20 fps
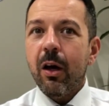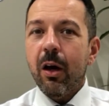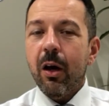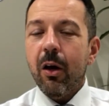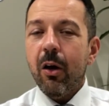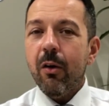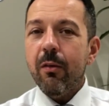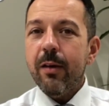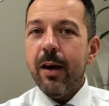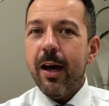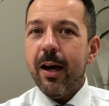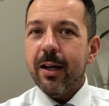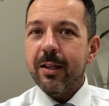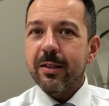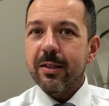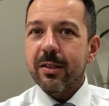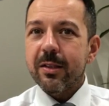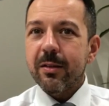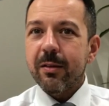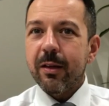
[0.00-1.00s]

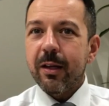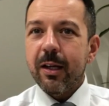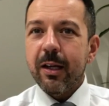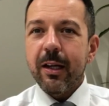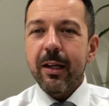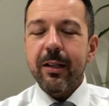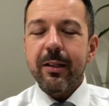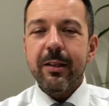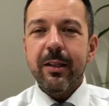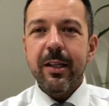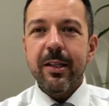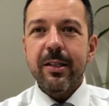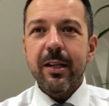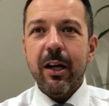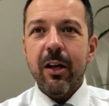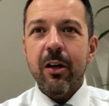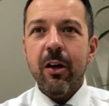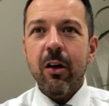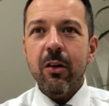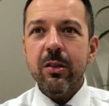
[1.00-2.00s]
Overheads. These are
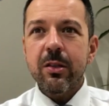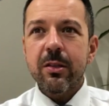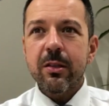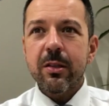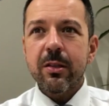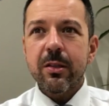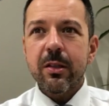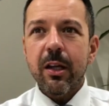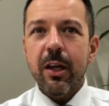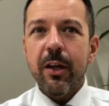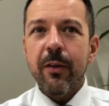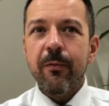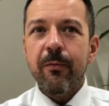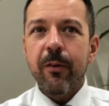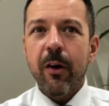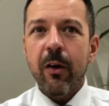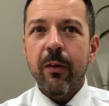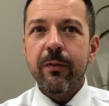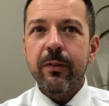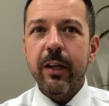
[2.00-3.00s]
costs
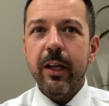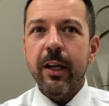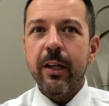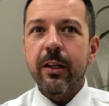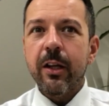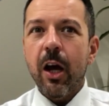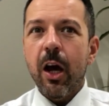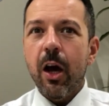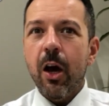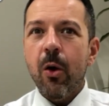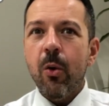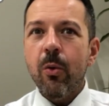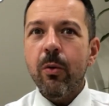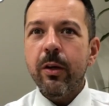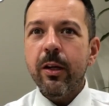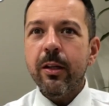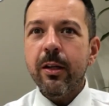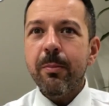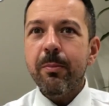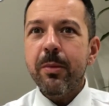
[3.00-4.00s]
involved in
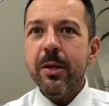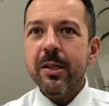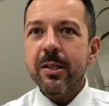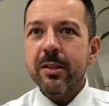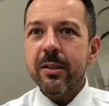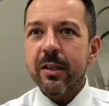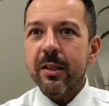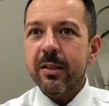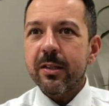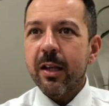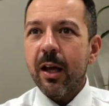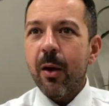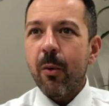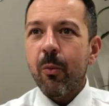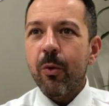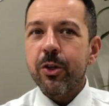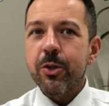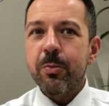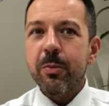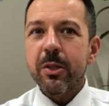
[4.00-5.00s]
owning a business and
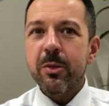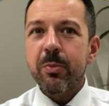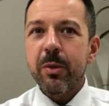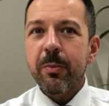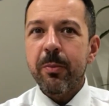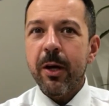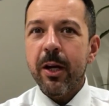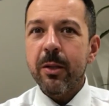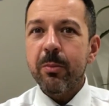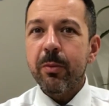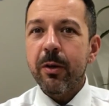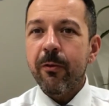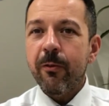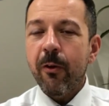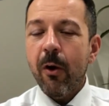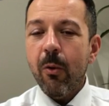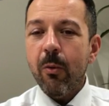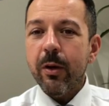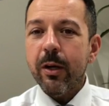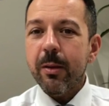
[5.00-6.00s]
which must be paid
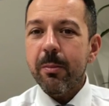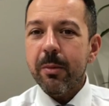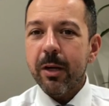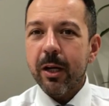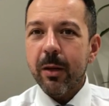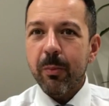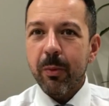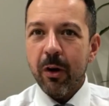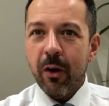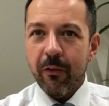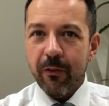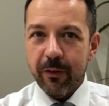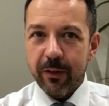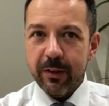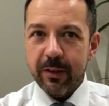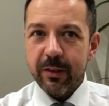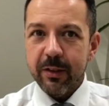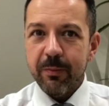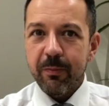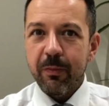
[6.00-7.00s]
before we can make a
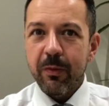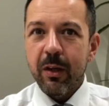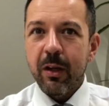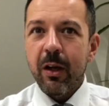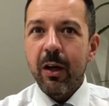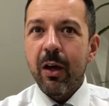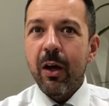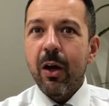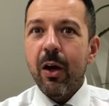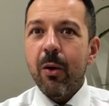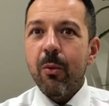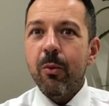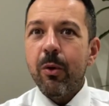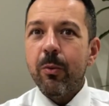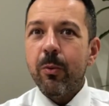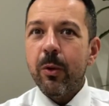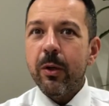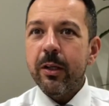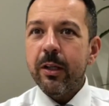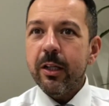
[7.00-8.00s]
profit. We
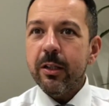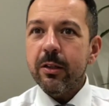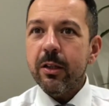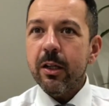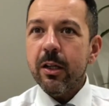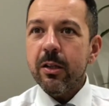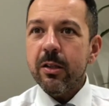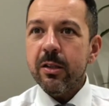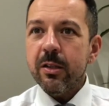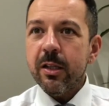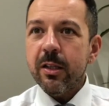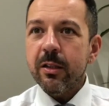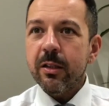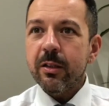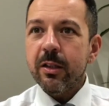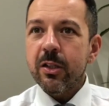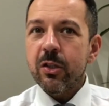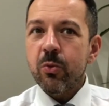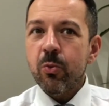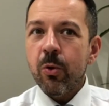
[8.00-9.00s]
will need to consider
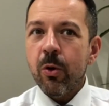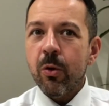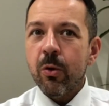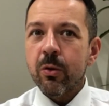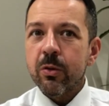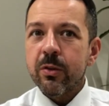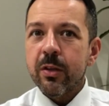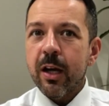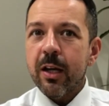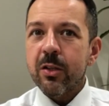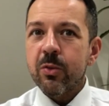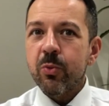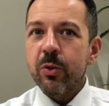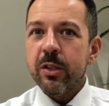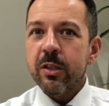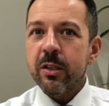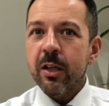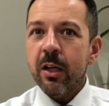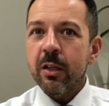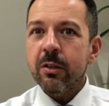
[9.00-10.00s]
these words as we
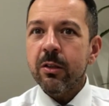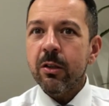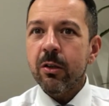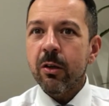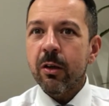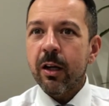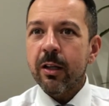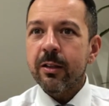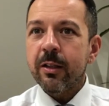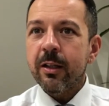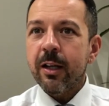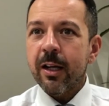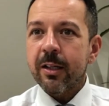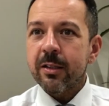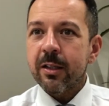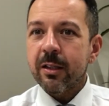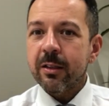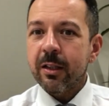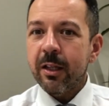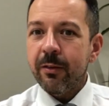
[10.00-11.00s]
start to look at the next
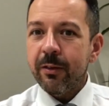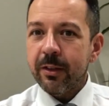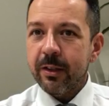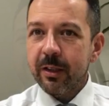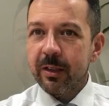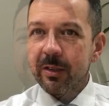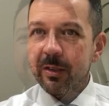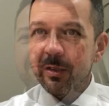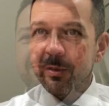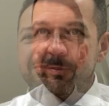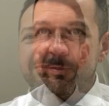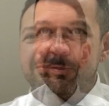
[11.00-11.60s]
activities.